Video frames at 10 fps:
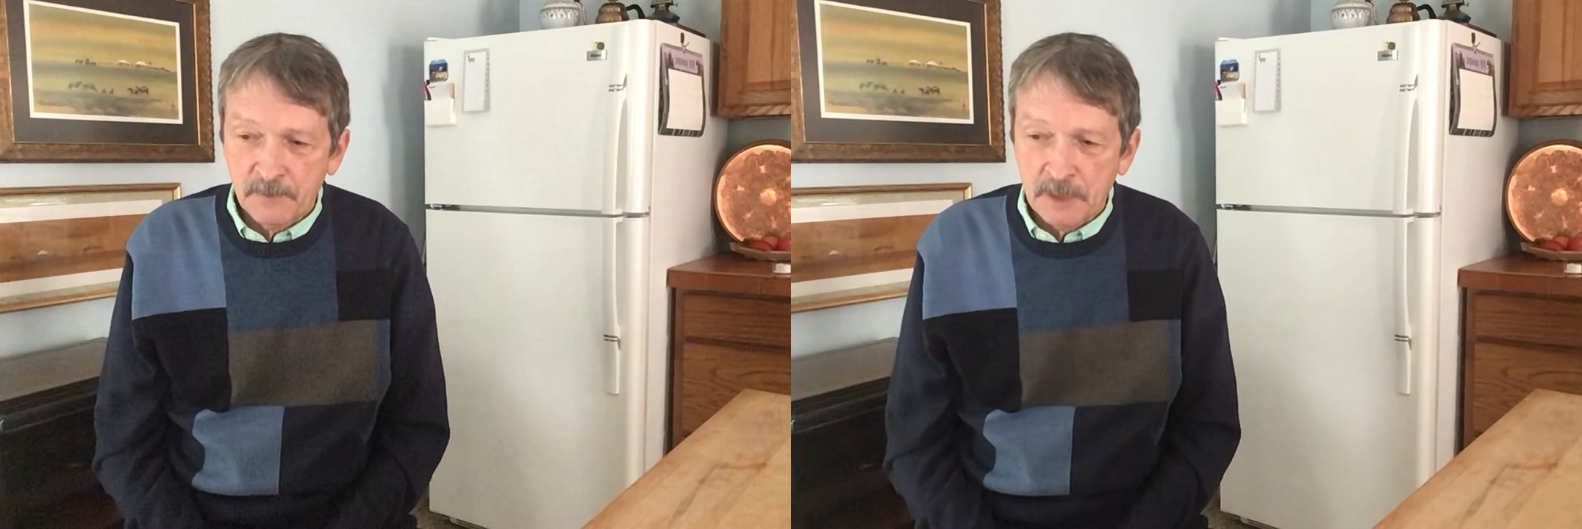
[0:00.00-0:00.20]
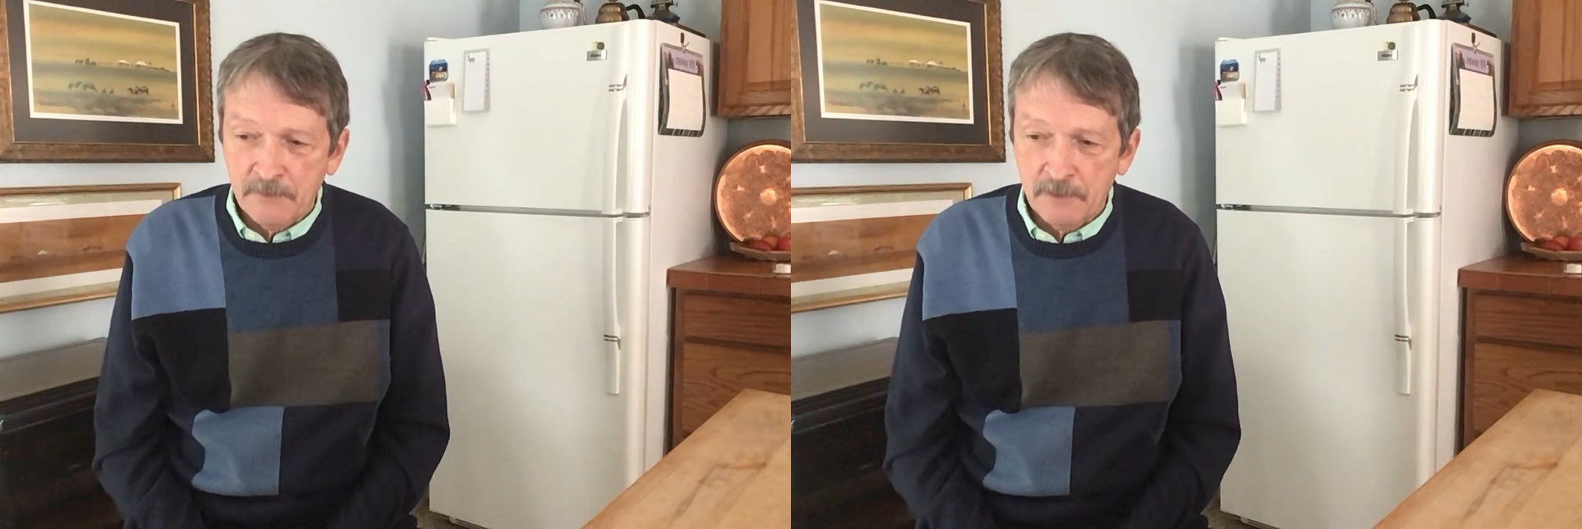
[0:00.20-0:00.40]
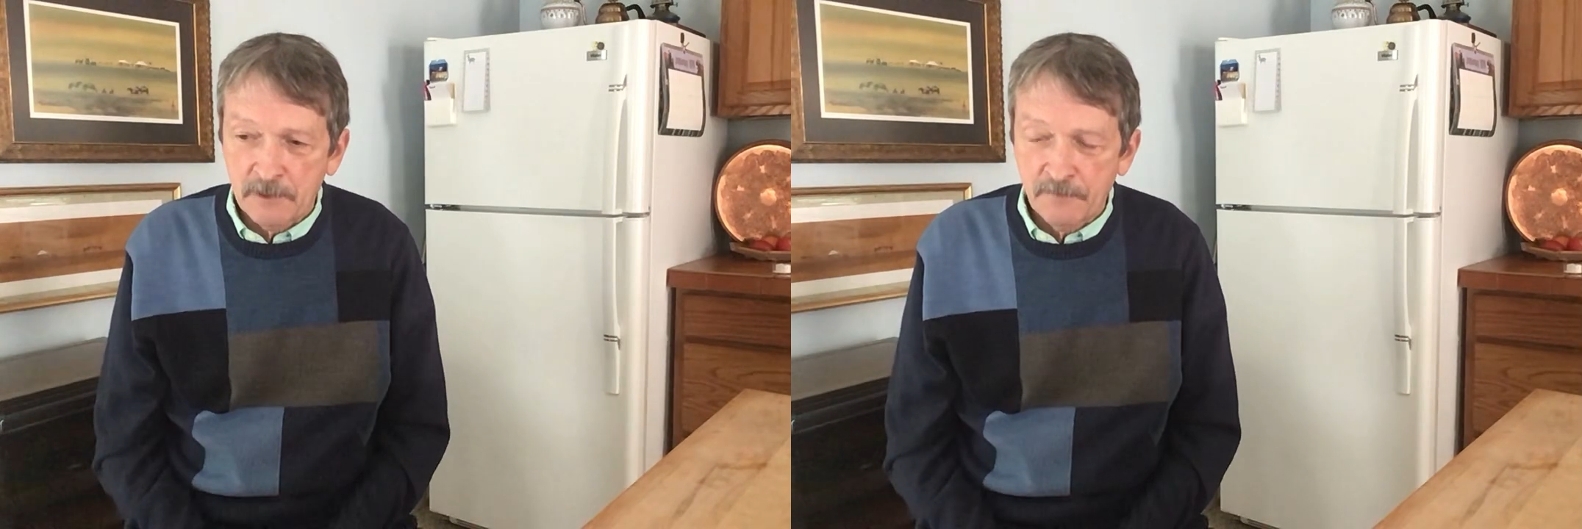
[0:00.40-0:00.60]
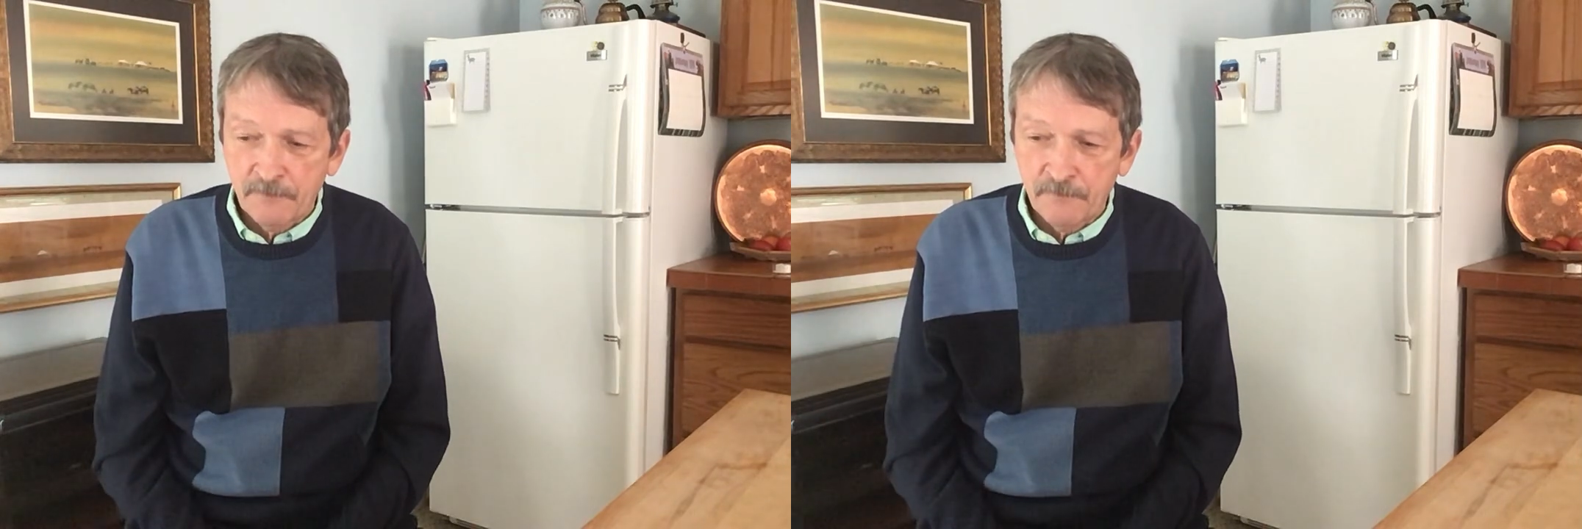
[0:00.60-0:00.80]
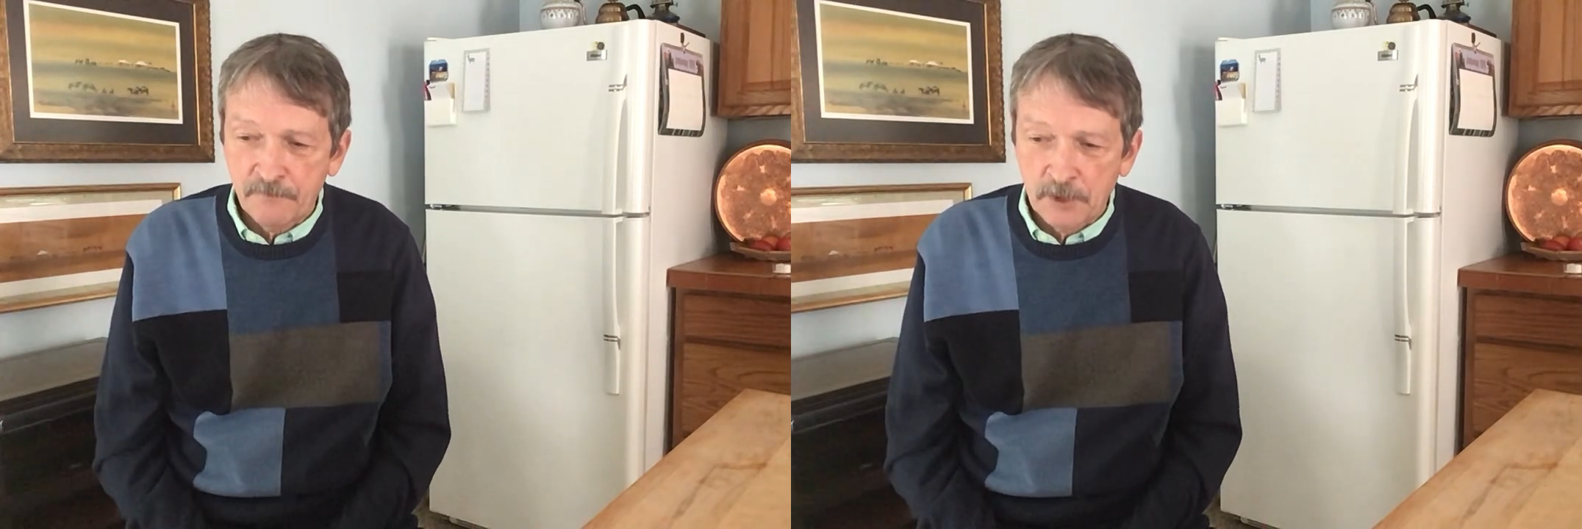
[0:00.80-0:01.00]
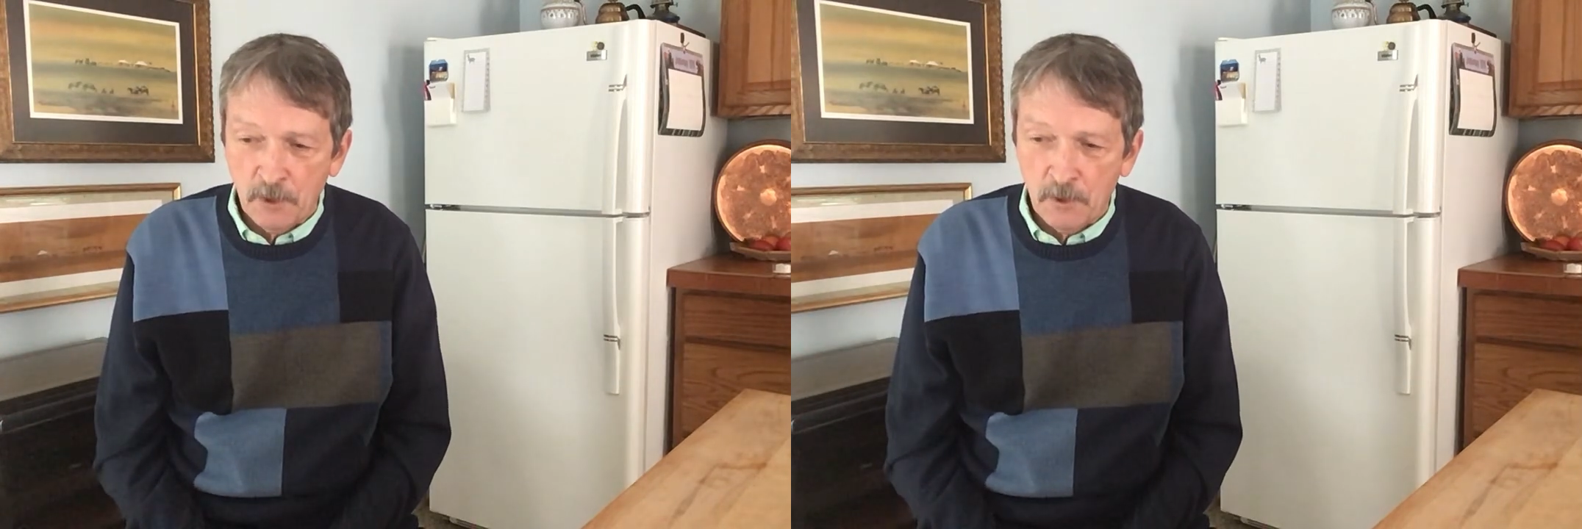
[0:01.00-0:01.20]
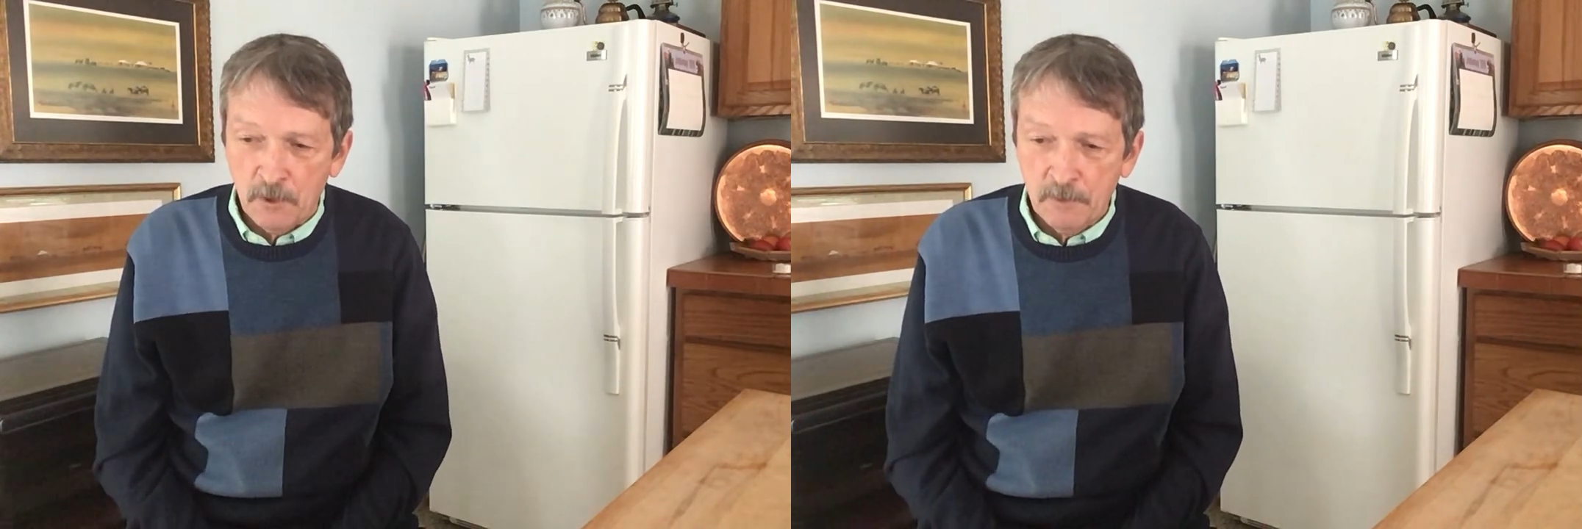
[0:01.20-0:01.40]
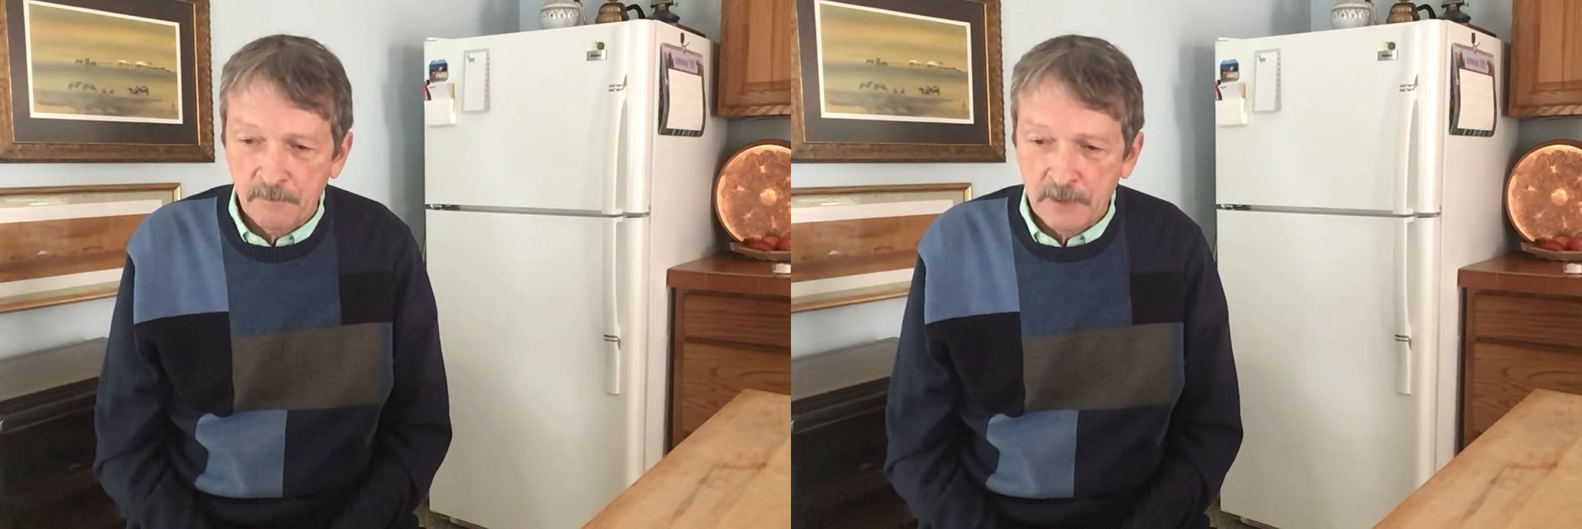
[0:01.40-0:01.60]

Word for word: gave her a call